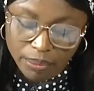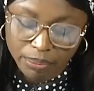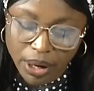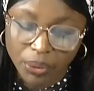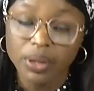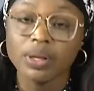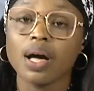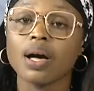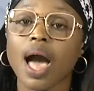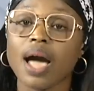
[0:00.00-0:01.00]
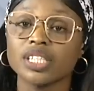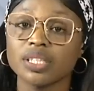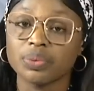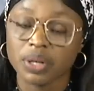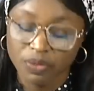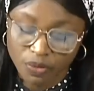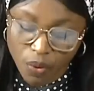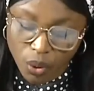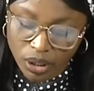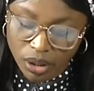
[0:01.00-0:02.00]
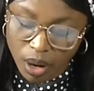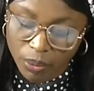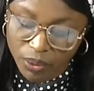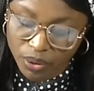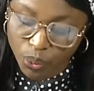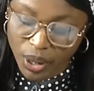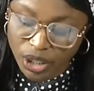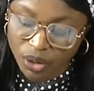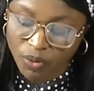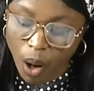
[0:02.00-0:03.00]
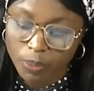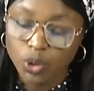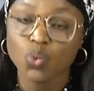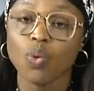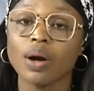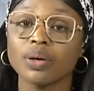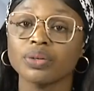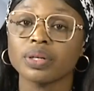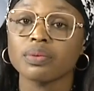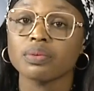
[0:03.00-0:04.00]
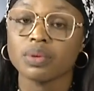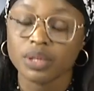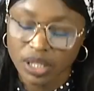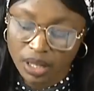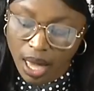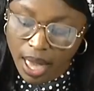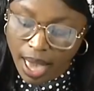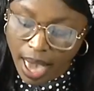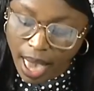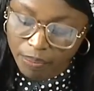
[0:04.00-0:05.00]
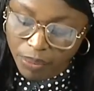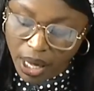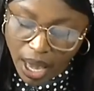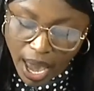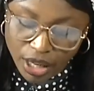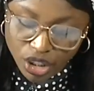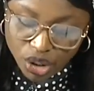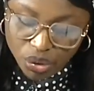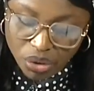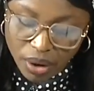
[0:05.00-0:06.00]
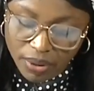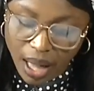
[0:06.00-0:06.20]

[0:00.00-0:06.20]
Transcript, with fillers: Beryl, a Category 4 storm with winds of up to 130 mph, struck the